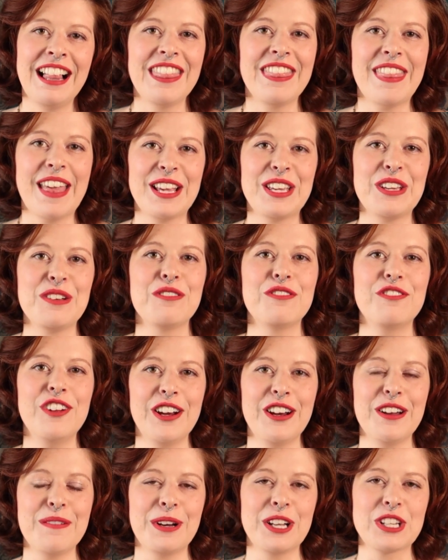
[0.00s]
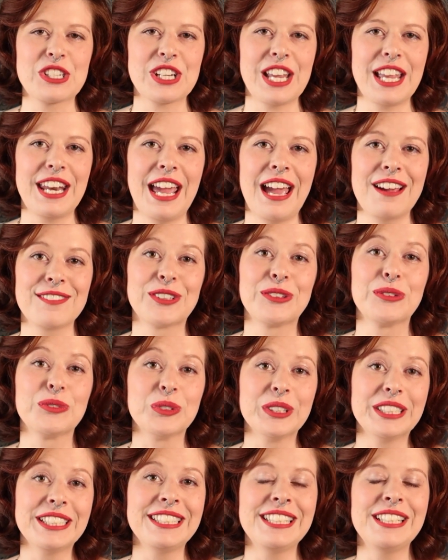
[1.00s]
Thank you very much and have a
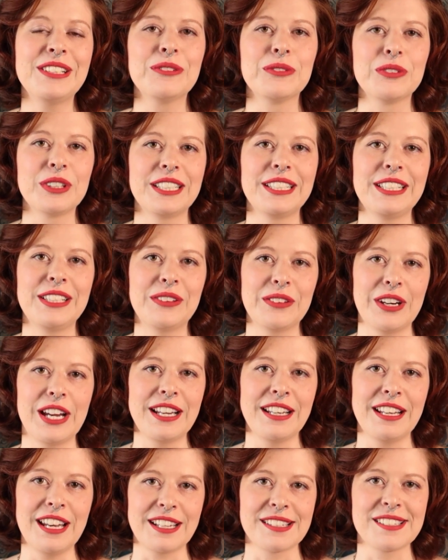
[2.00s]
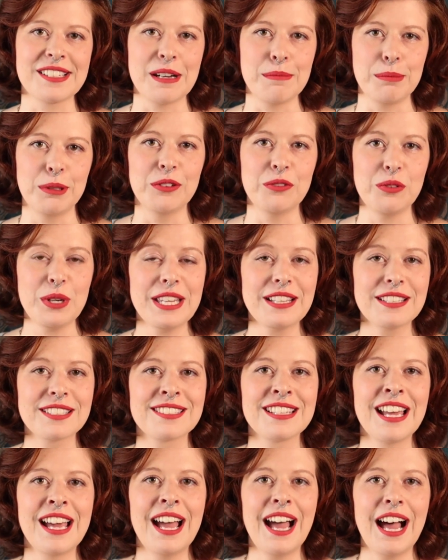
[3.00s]
really, really great next couple of
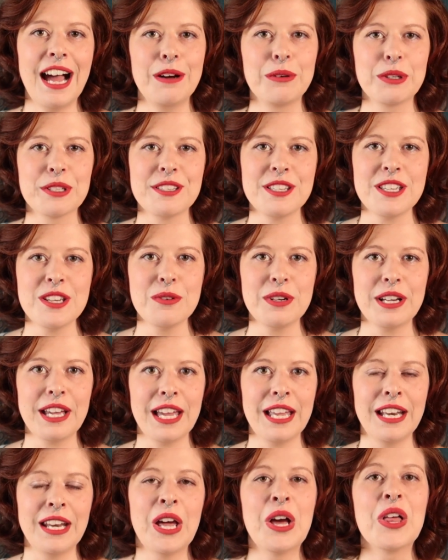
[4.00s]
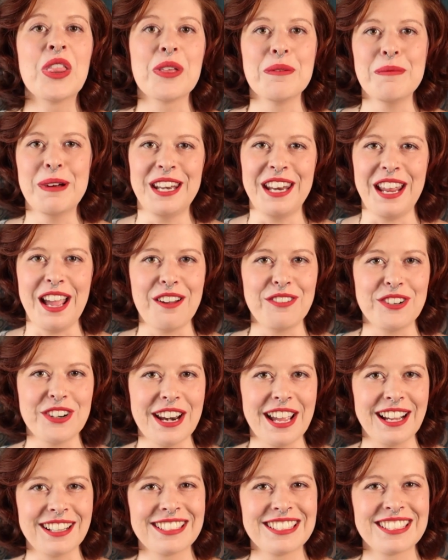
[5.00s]
weeks. I will see you again the Monday after
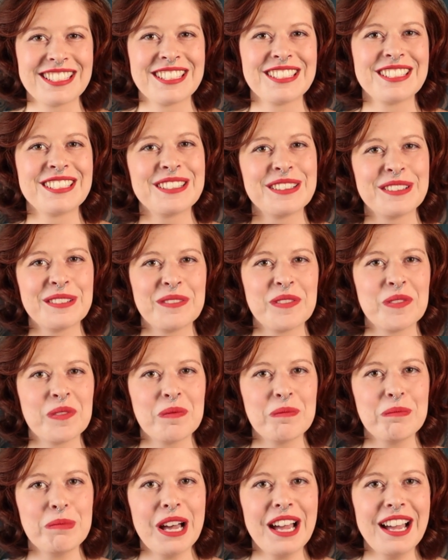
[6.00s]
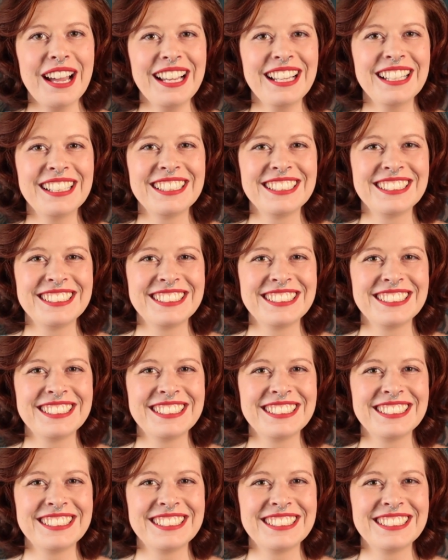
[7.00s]
next. Bye.